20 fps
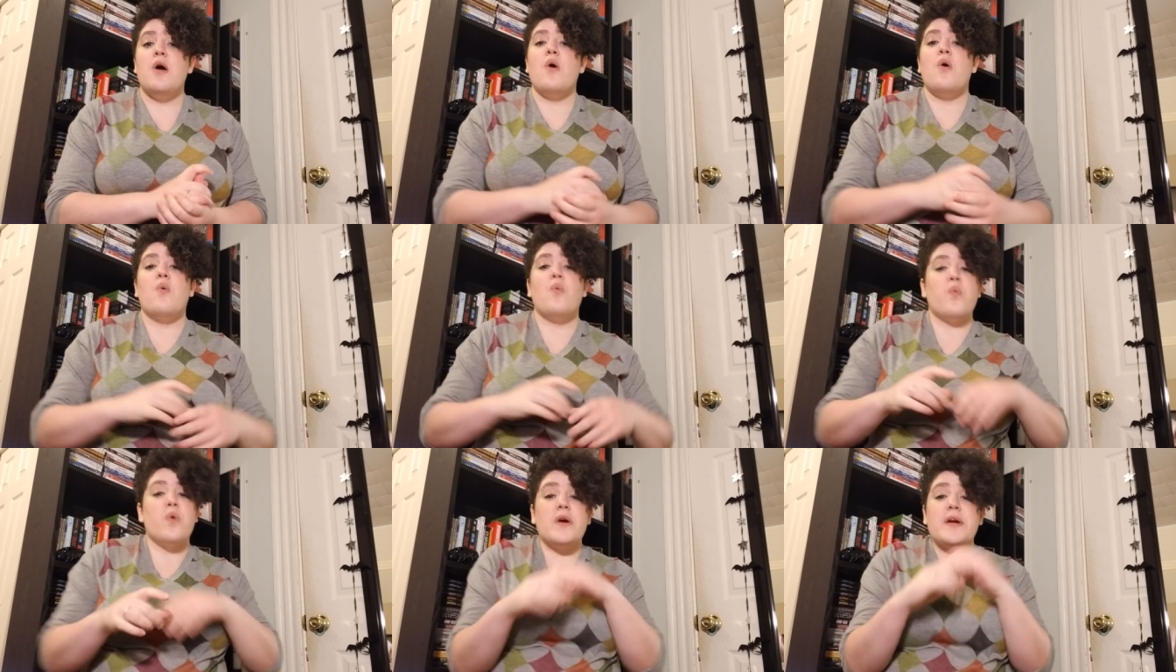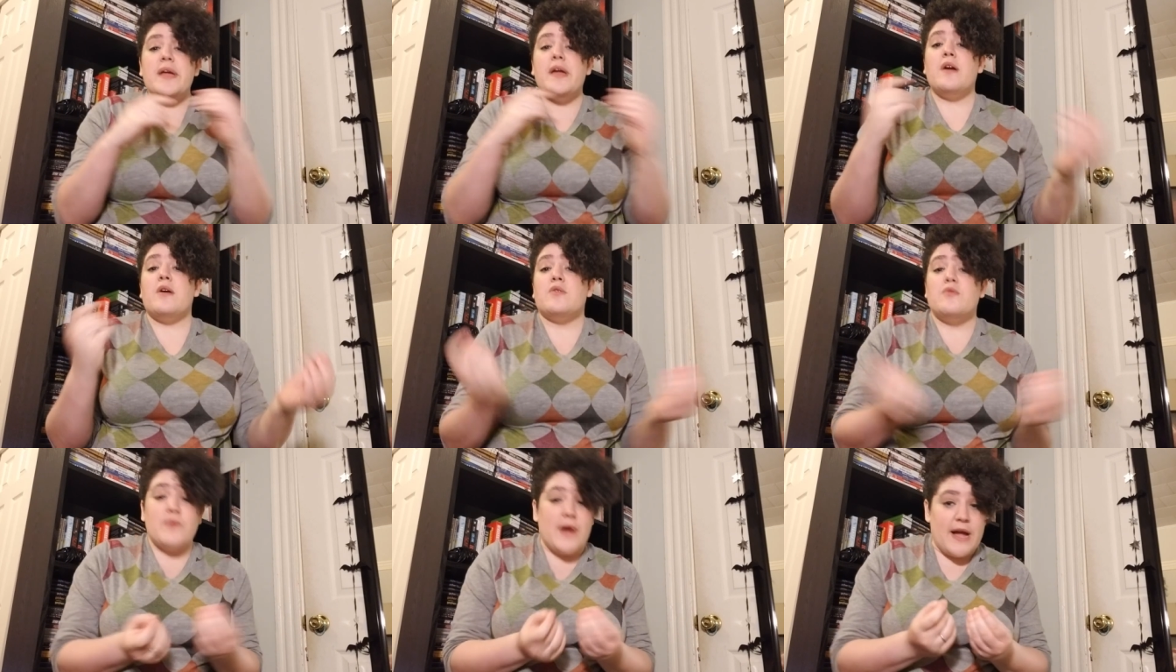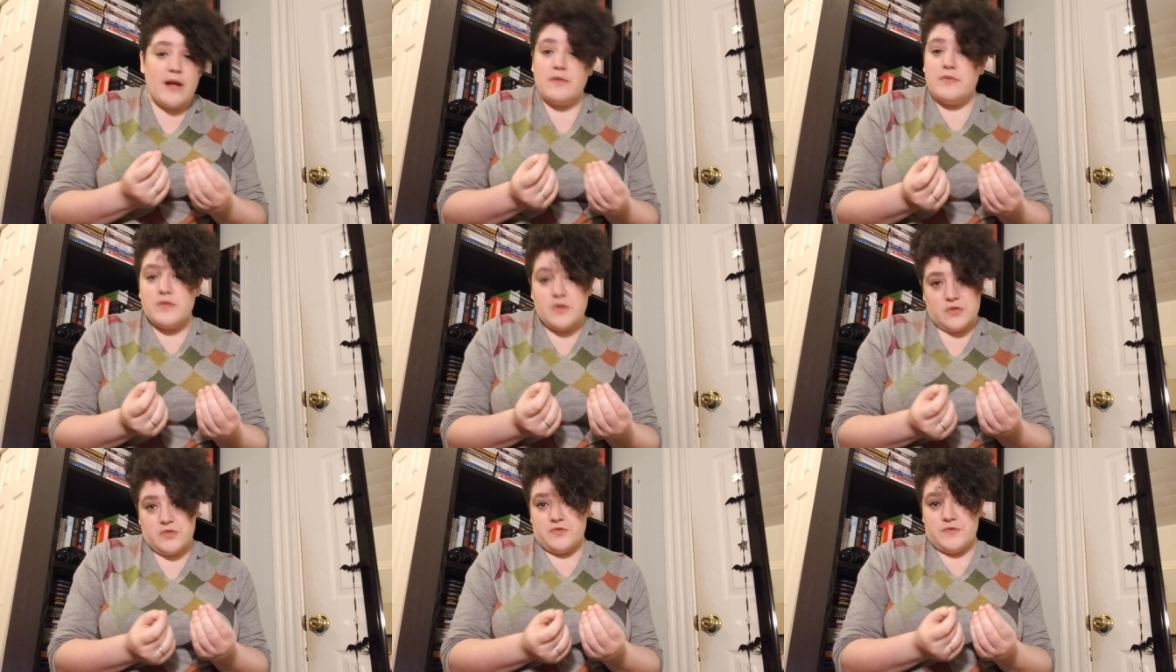working
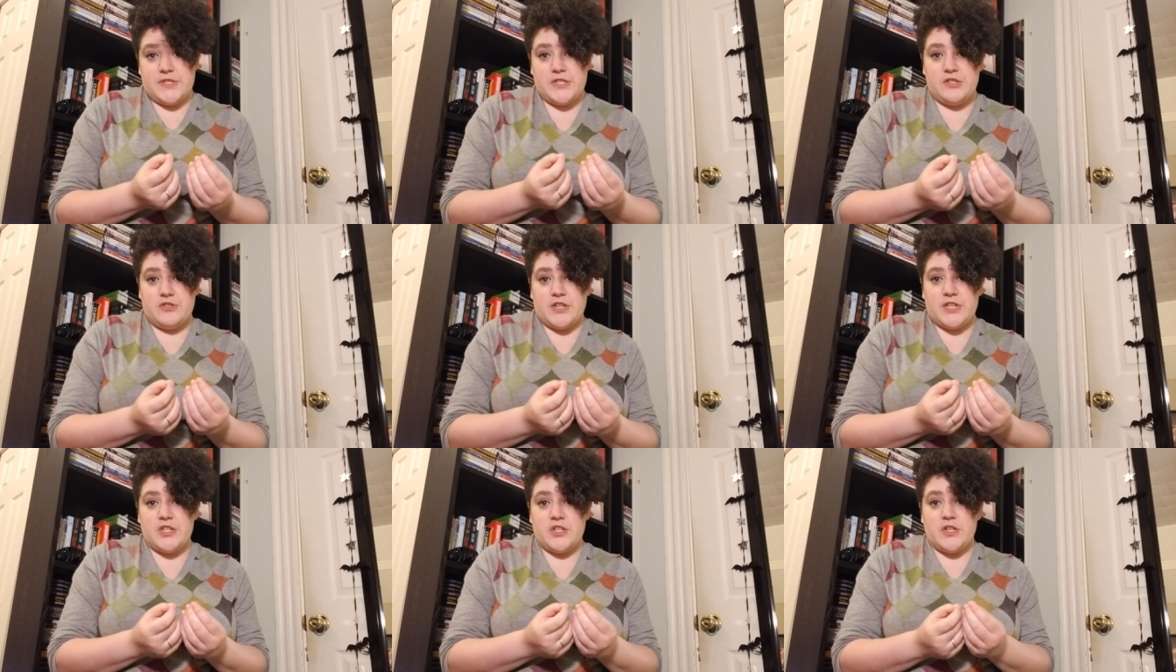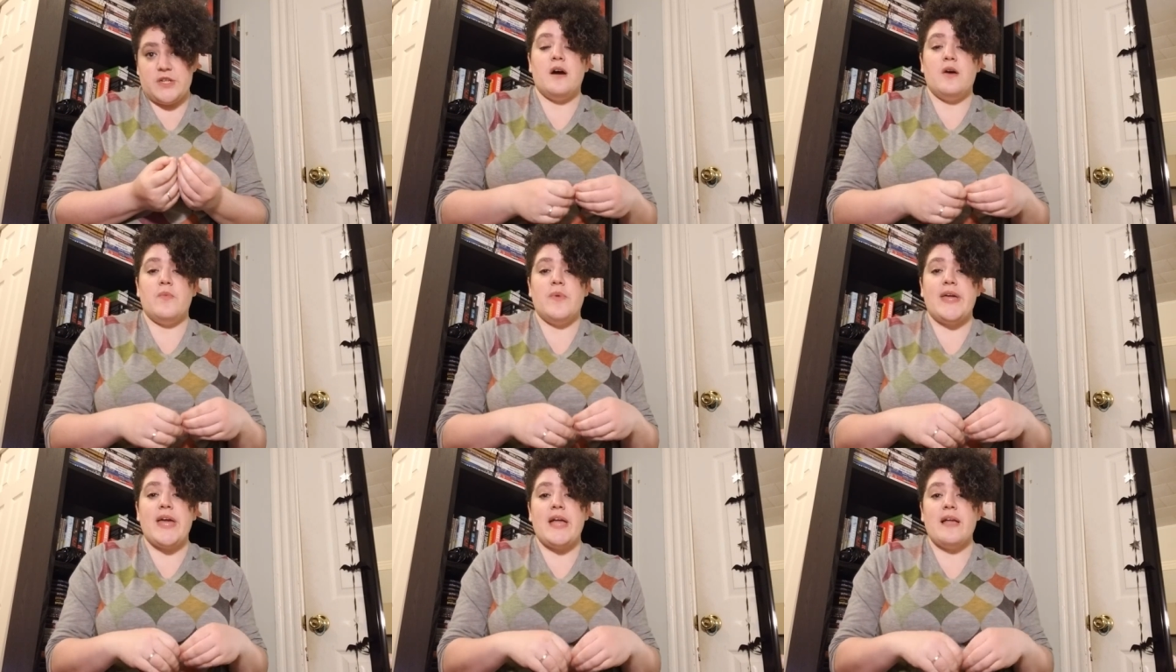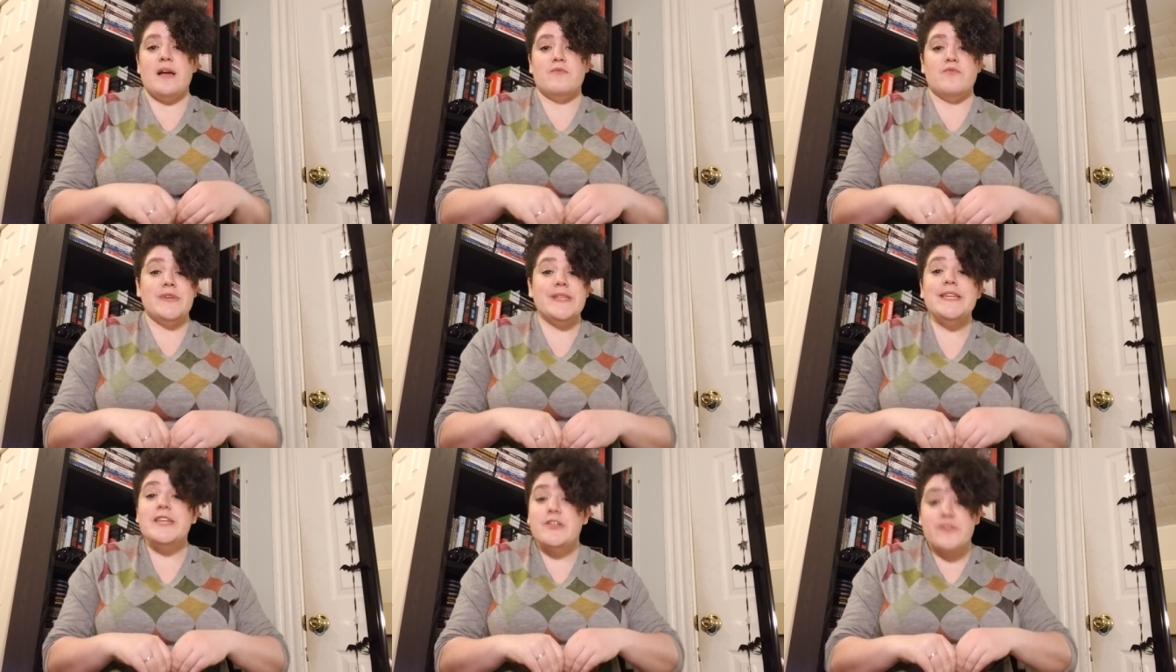around those restrictions. Uh, we get
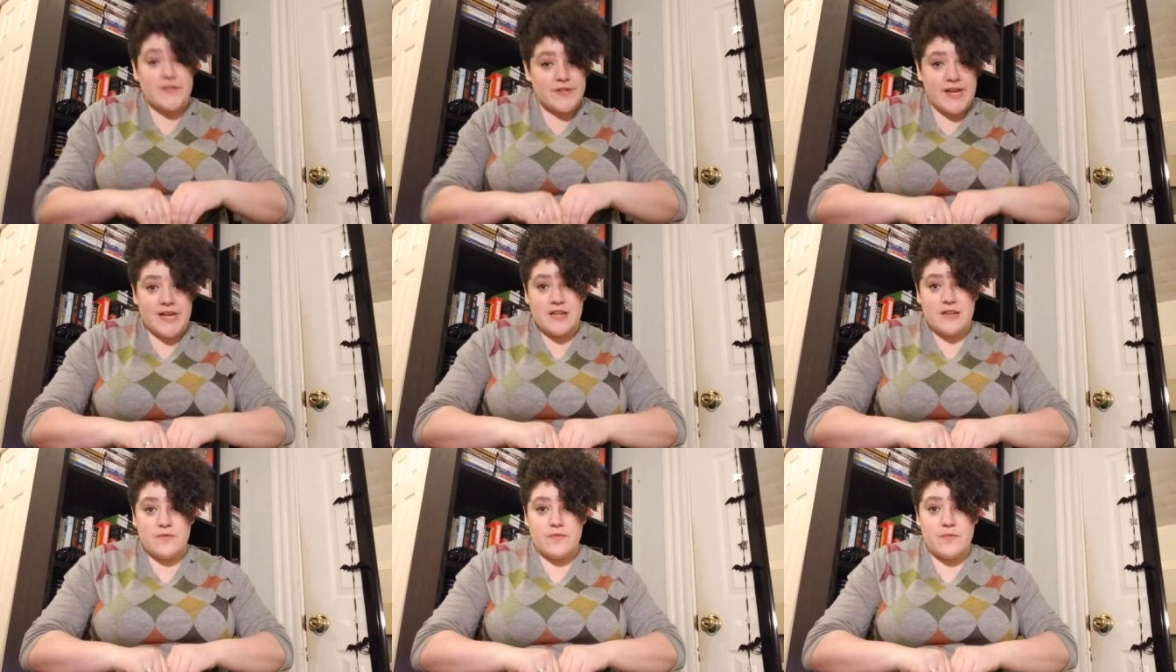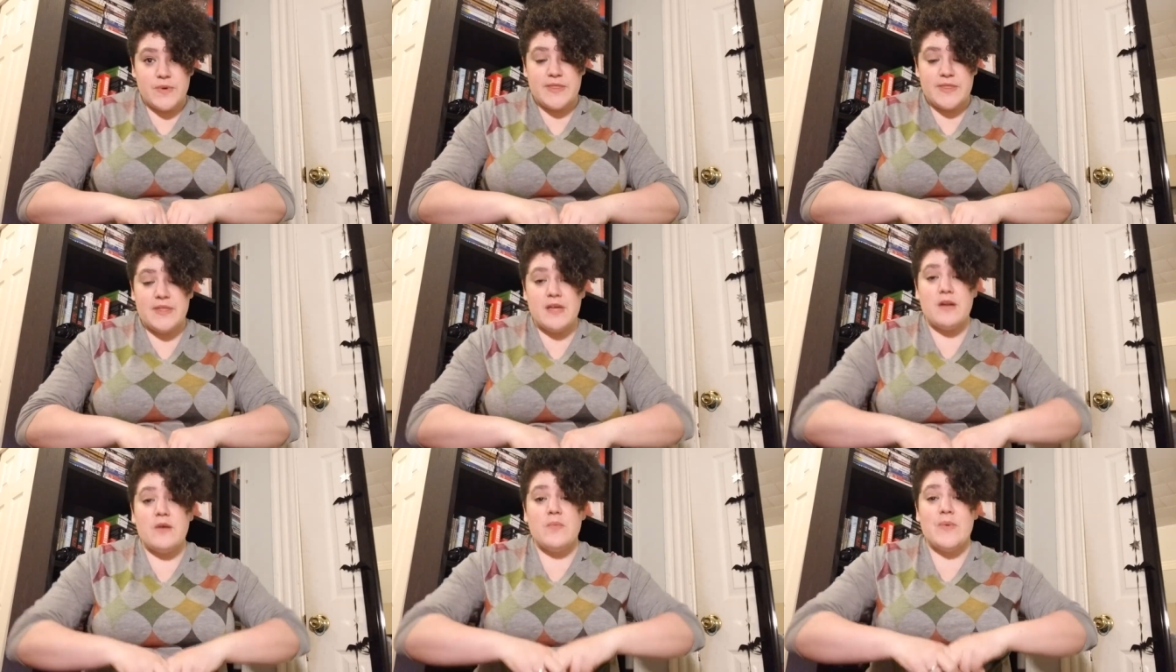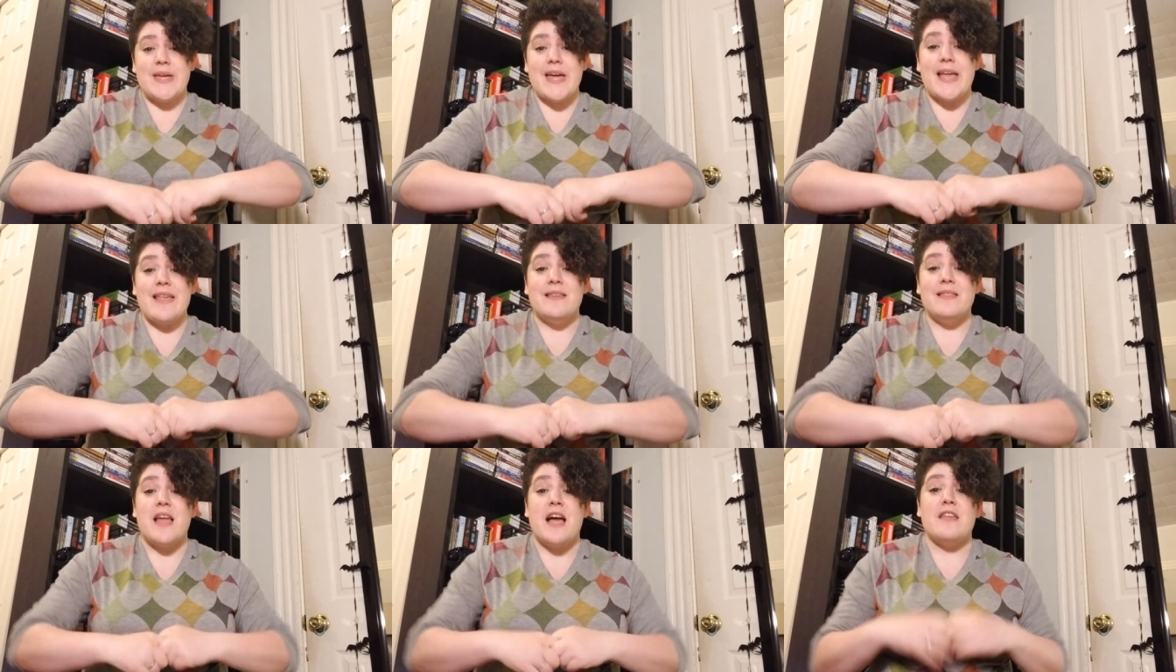really creative with it. We
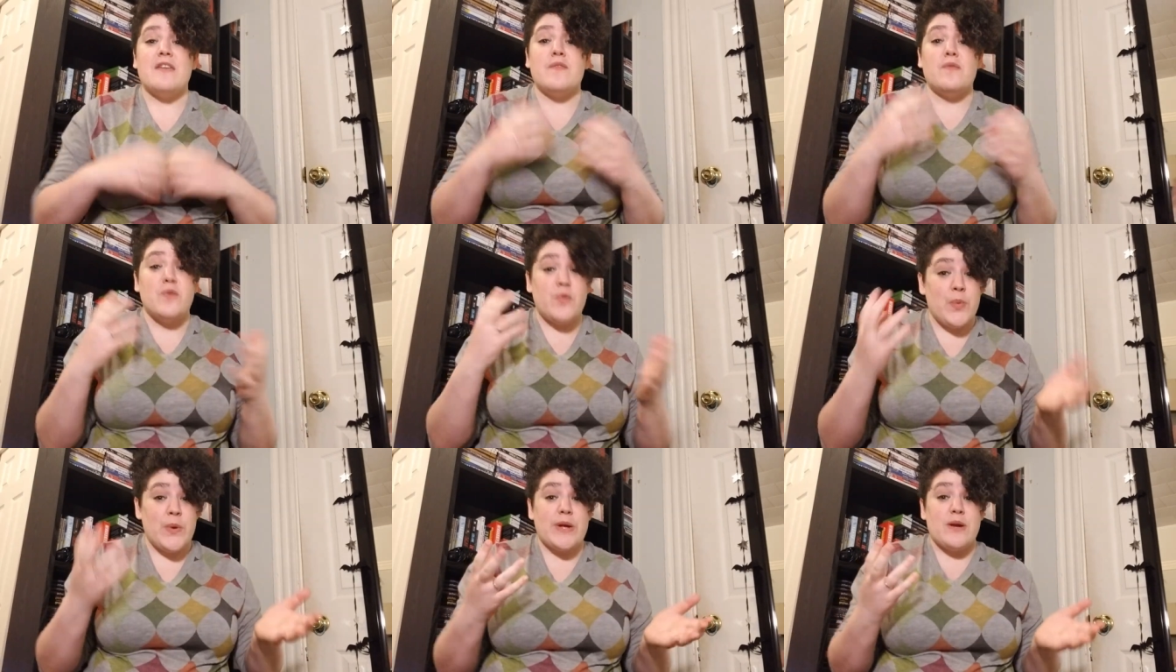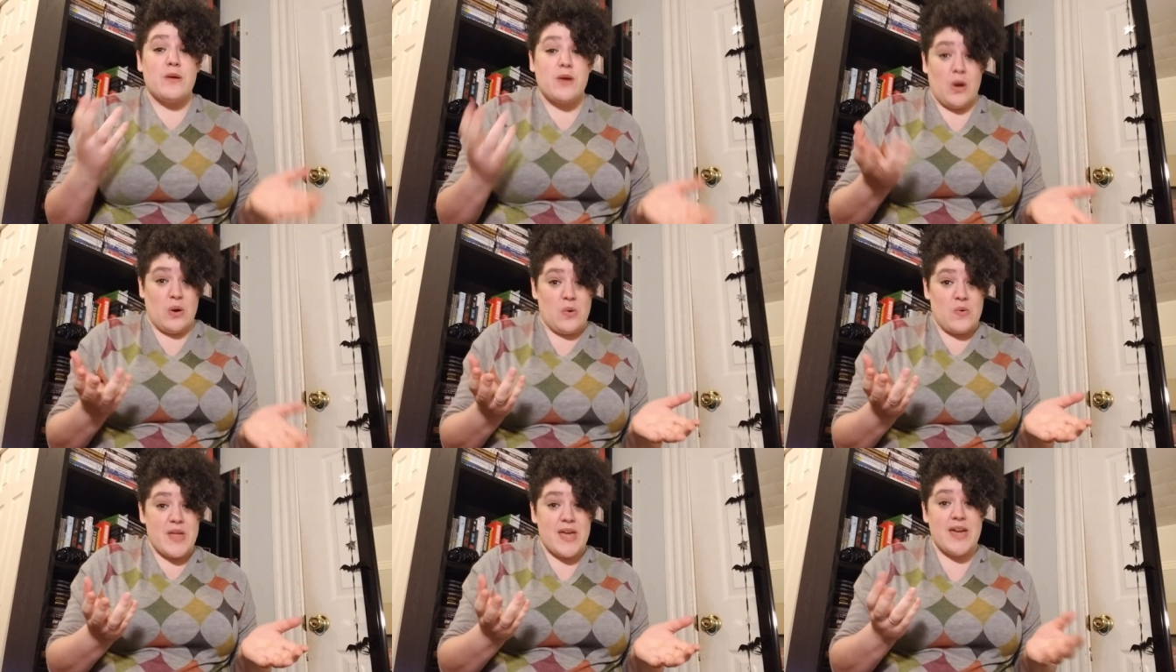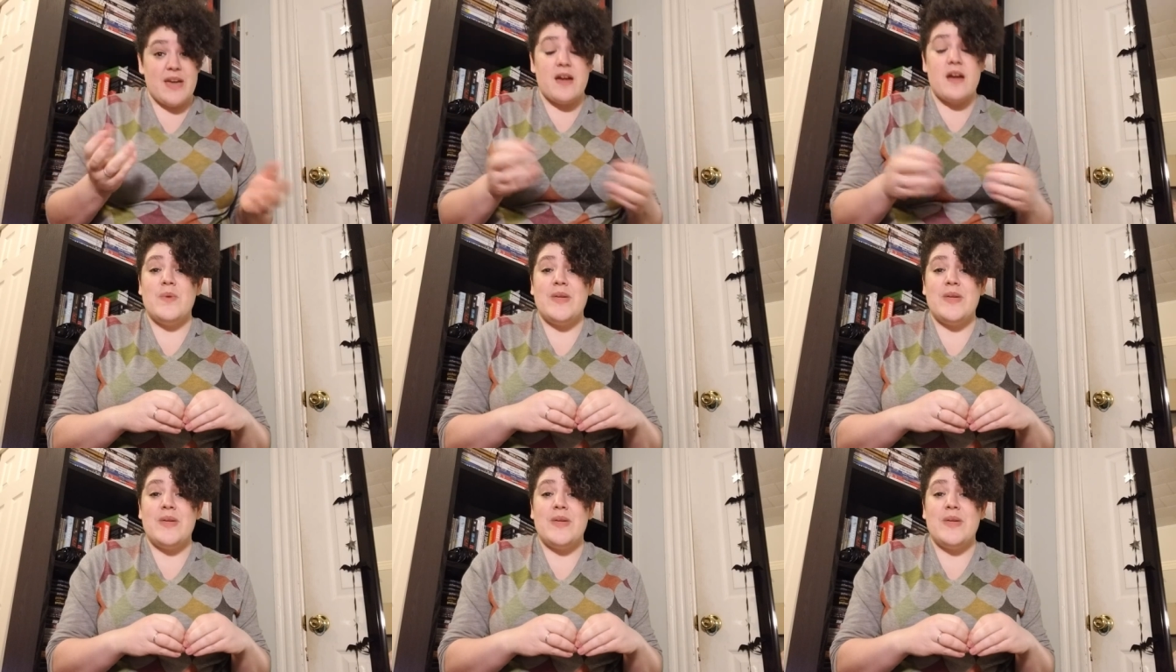get a lot of queer coding.